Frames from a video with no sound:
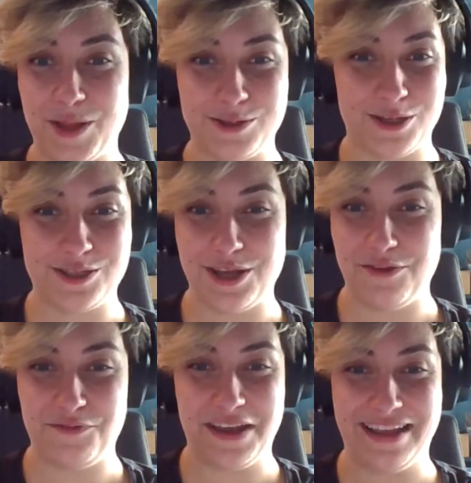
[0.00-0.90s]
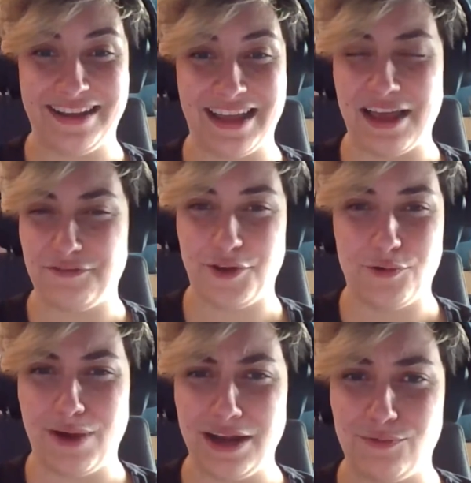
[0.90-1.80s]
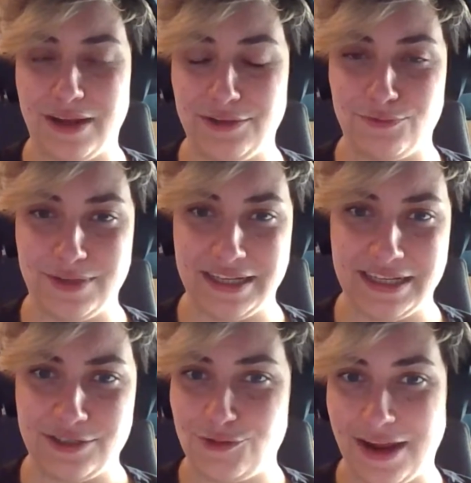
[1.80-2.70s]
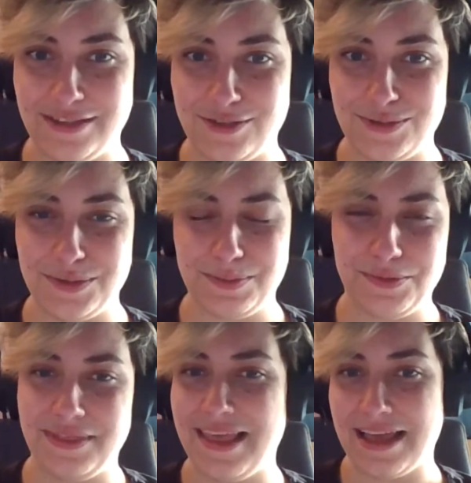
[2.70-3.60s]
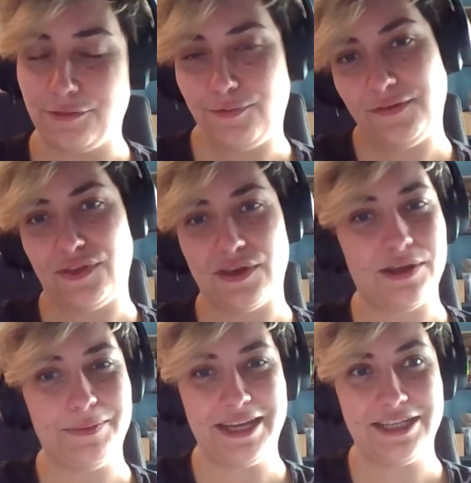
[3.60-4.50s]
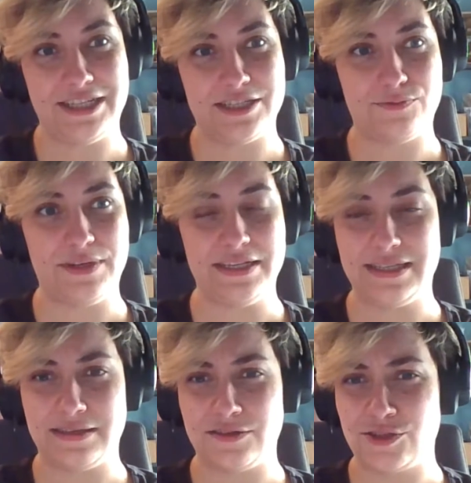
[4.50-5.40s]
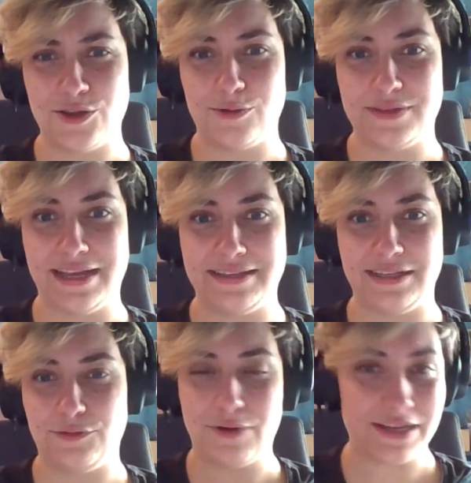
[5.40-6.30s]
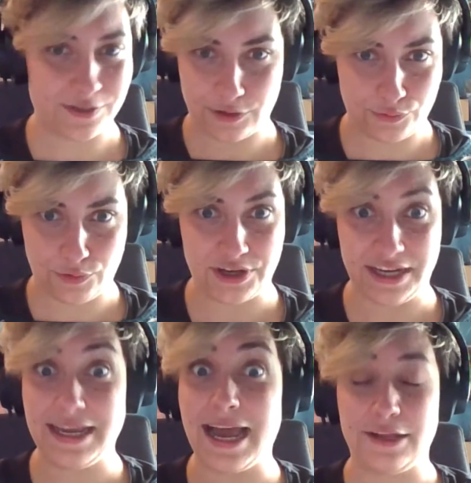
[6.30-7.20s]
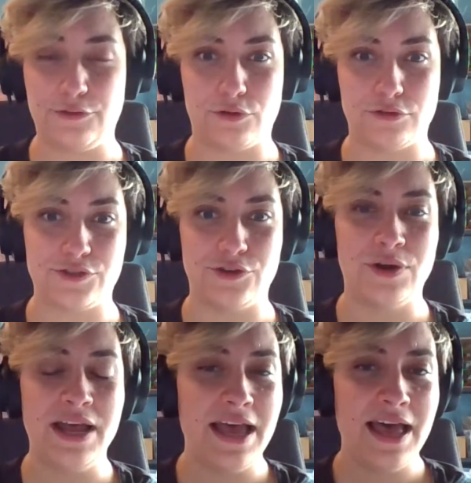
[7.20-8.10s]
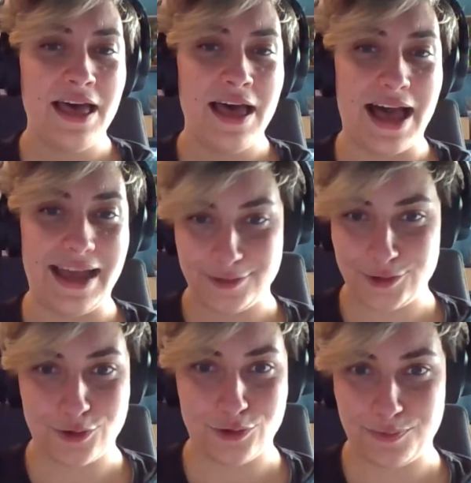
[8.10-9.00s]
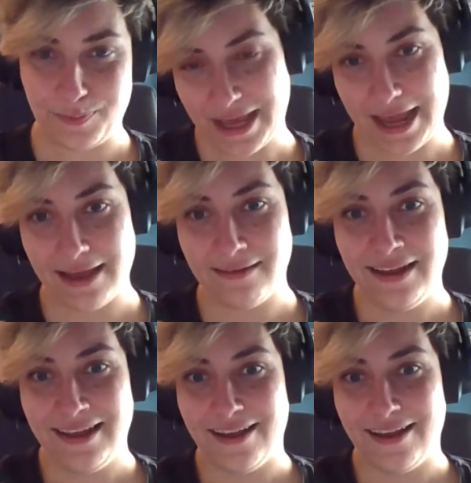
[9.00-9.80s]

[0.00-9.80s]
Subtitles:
other stuff. And after a while, when we tried to put that with the images, we saw that it was not working at all. So I told Pierre